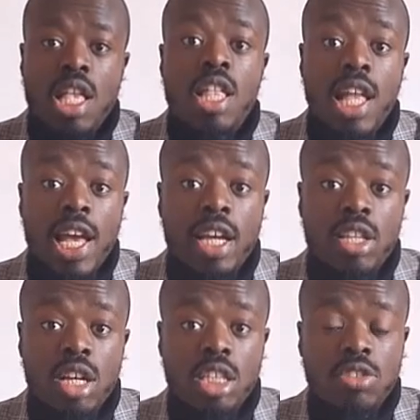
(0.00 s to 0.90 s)
like
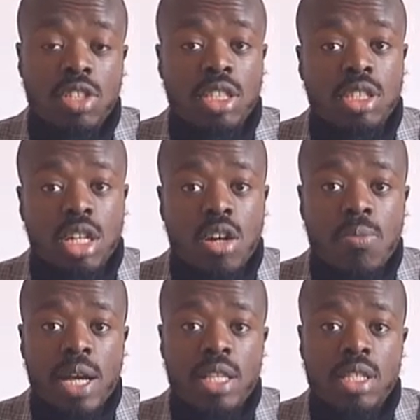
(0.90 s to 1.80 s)
nurseries,
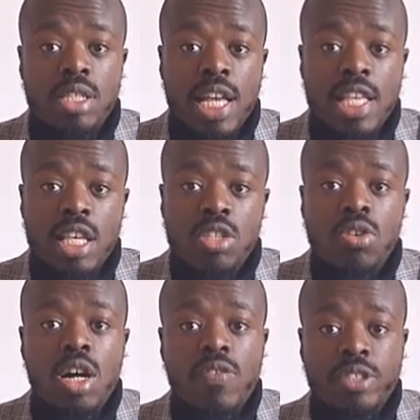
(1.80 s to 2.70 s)
childminders, nannies
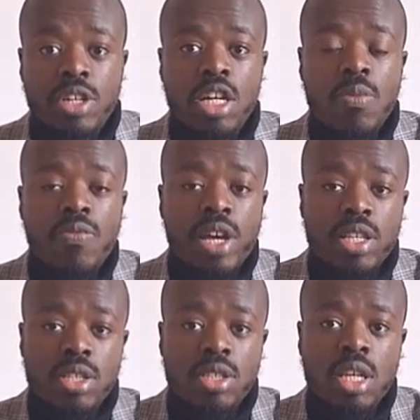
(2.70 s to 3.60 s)
or other childcare
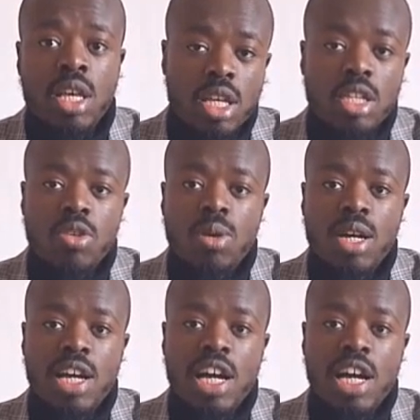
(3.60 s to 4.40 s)
providers, you'll work